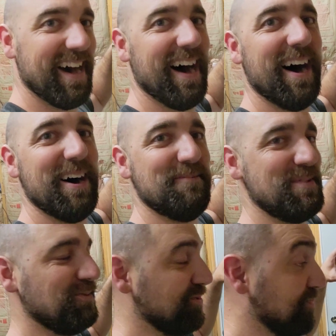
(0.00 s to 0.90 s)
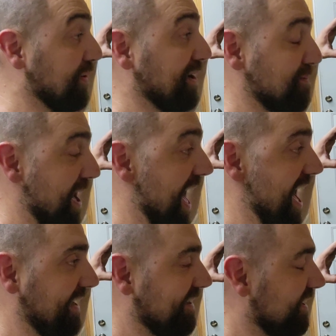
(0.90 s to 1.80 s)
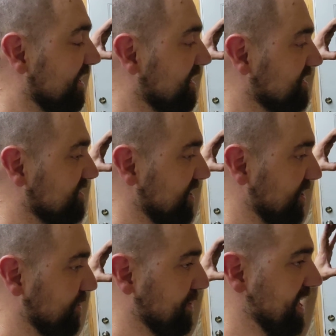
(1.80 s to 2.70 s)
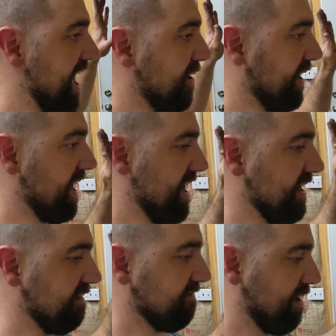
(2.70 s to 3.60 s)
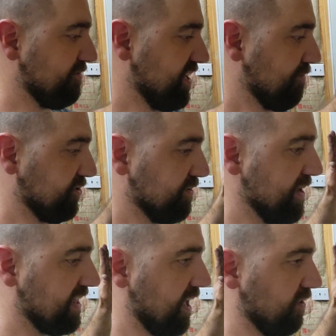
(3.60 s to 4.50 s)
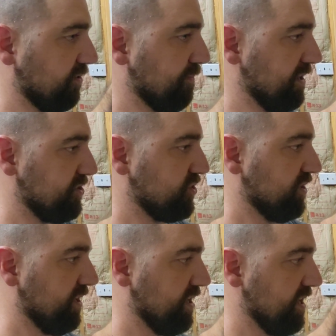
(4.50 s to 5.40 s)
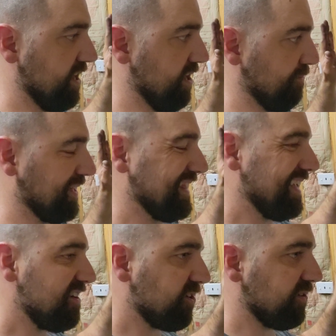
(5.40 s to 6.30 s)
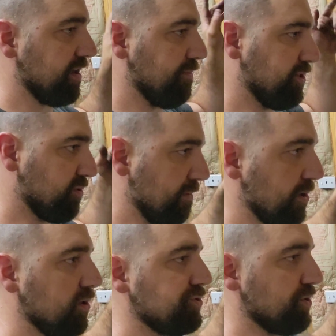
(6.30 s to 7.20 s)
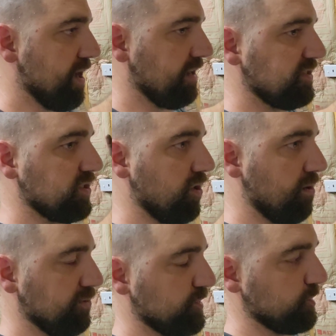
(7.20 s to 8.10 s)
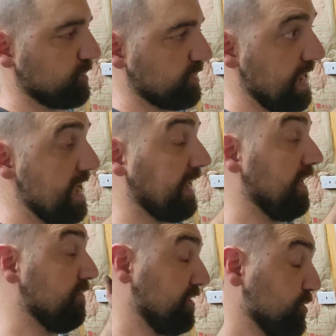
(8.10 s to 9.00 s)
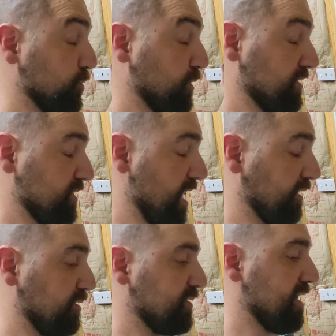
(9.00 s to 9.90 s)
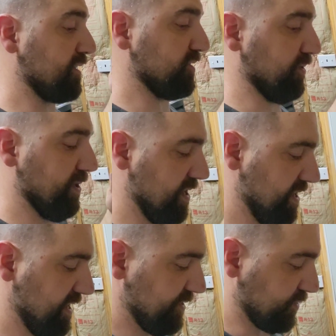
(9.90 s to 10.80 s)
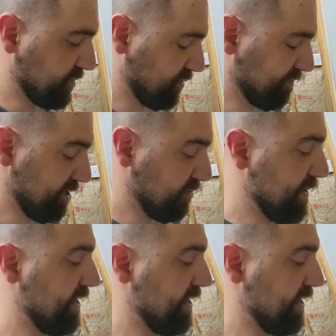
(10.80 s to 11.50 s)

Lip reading: It was pretty bad. So, but now I was able to make that look much cleaner, and then I put the rubber hose around it, so it almost looks stock. I know it doesn't look exactly stock, so it just looks much